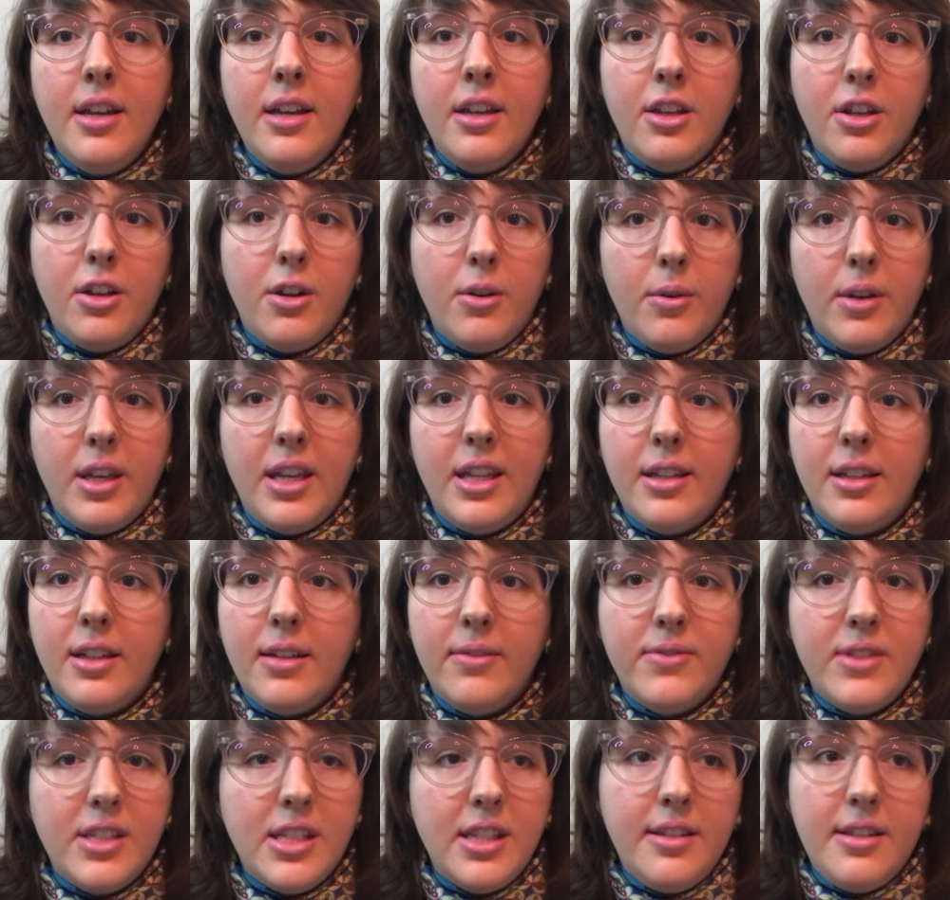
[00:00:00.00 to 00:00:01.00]
You know, he
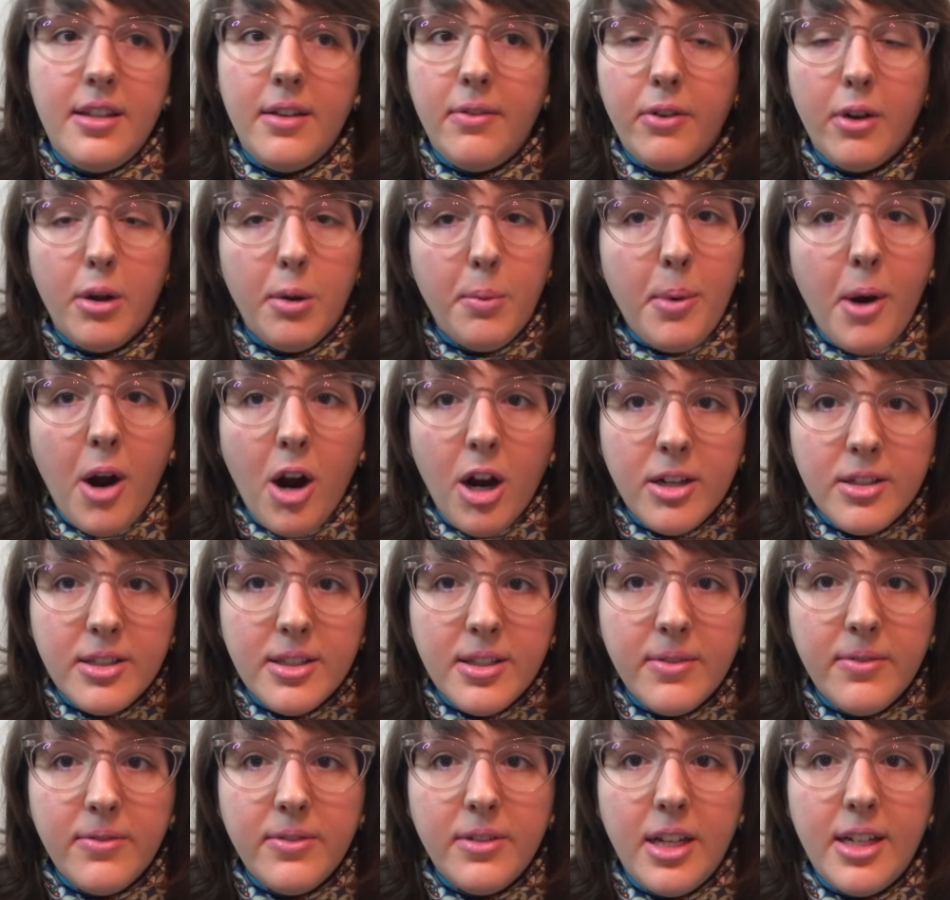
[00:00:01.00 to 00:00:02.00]
lived in different
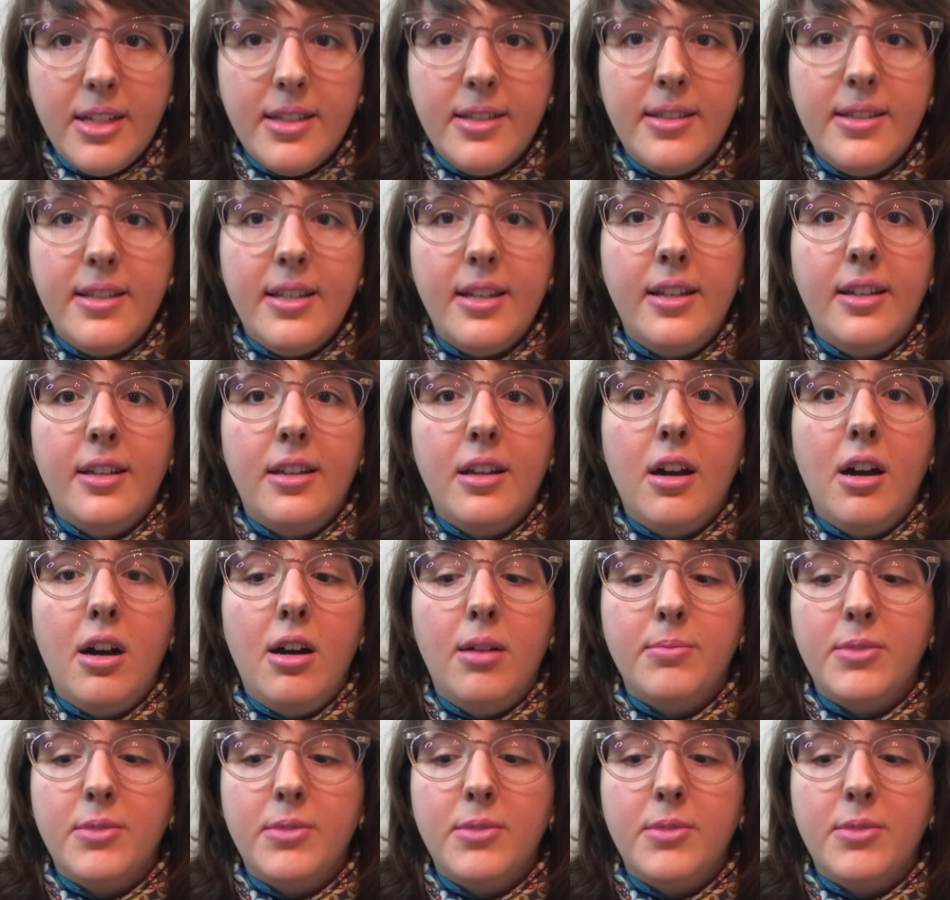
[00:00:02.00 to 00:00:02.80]
parts of London,